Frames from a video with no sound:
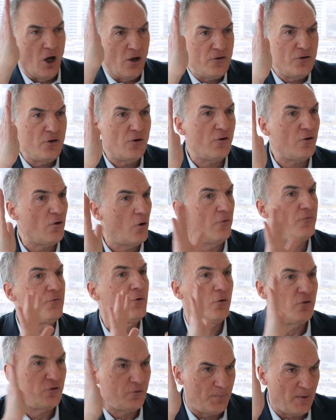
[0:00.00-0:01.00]
under, of
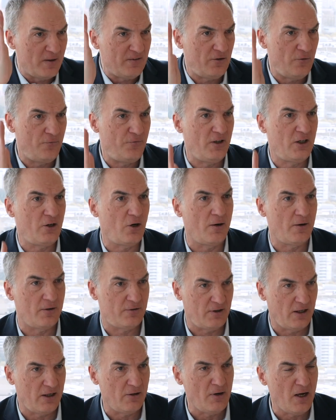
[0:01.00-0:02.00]
course, specific
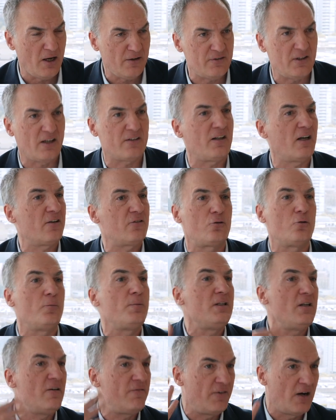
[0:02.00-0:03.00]
criteria that has to
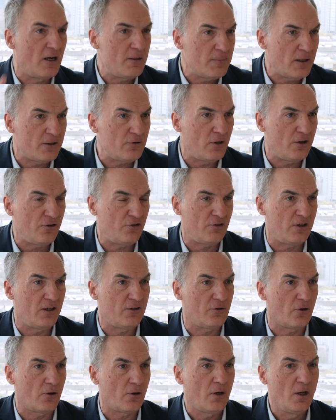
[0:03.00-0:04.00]
be defined by the
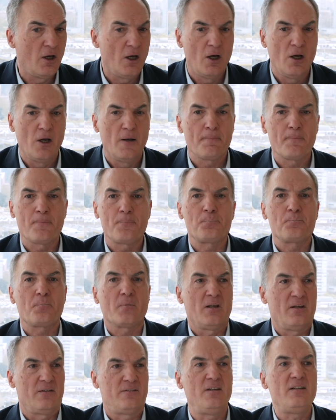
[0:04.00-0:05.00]
legislator.
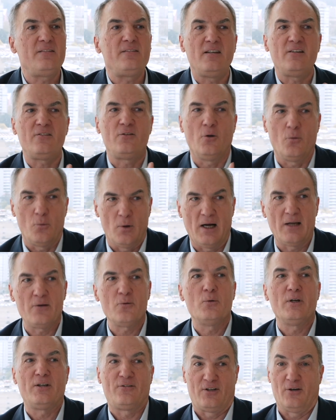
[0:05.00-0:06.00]
This is the
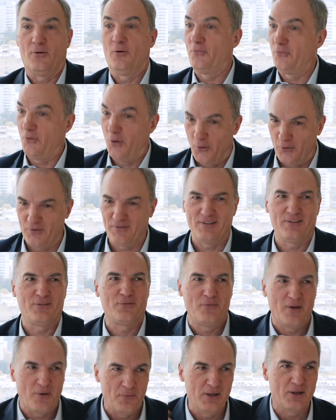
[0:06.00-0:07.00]
one which, of course, is
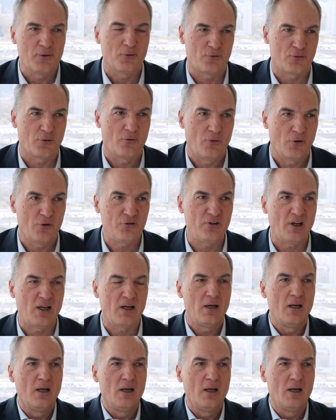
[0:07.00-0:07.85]
very controversial.